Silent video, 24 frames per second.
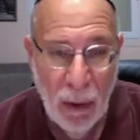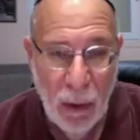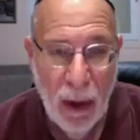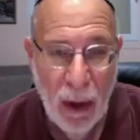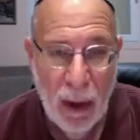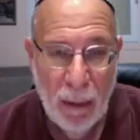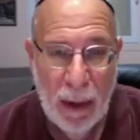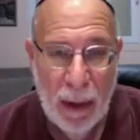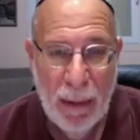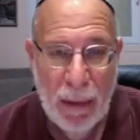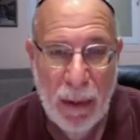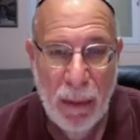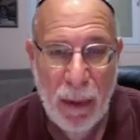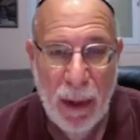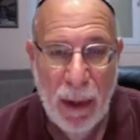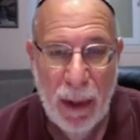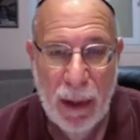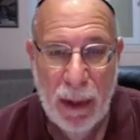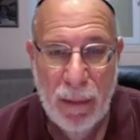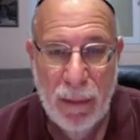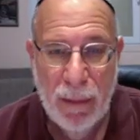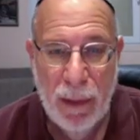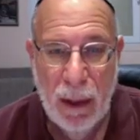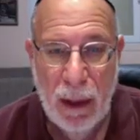Maybe you want to
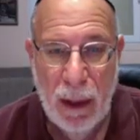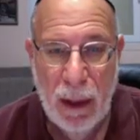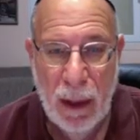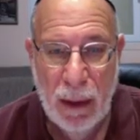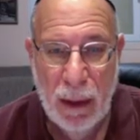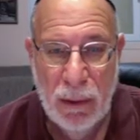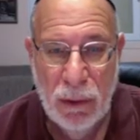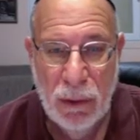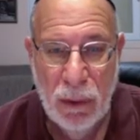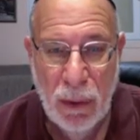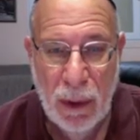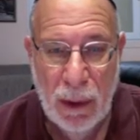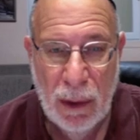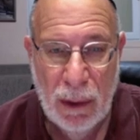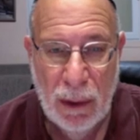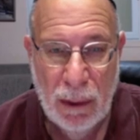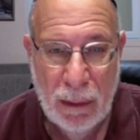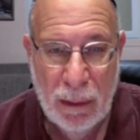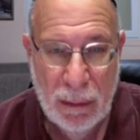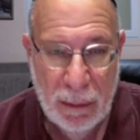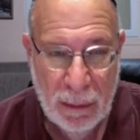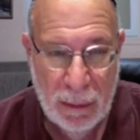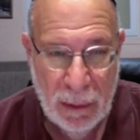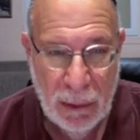give a short
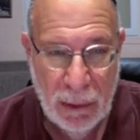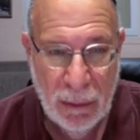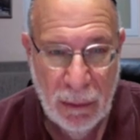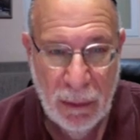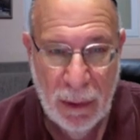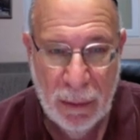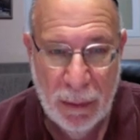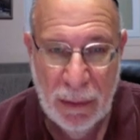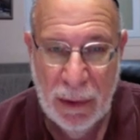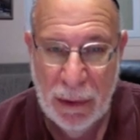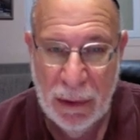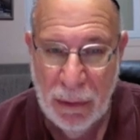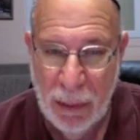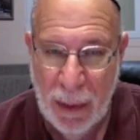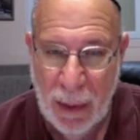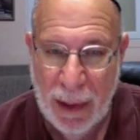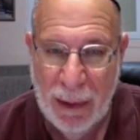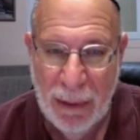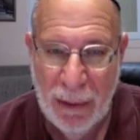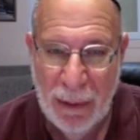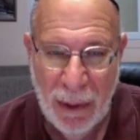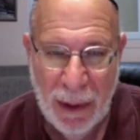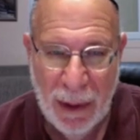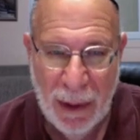description. It's quite
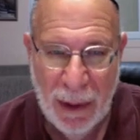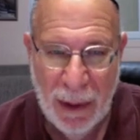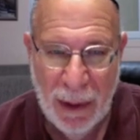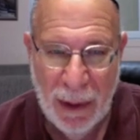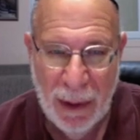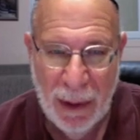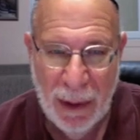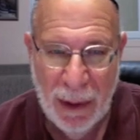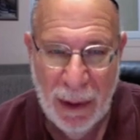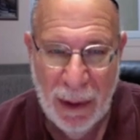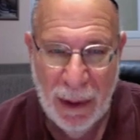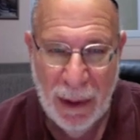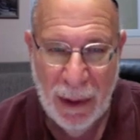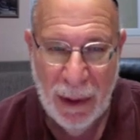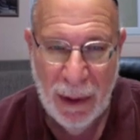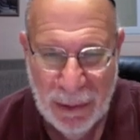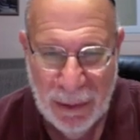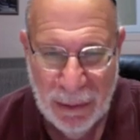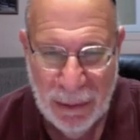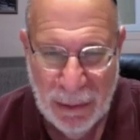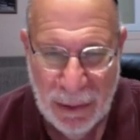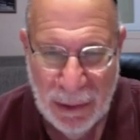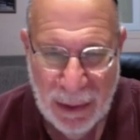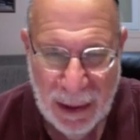long. It's a few
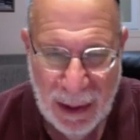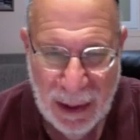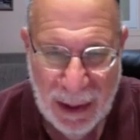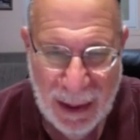pages.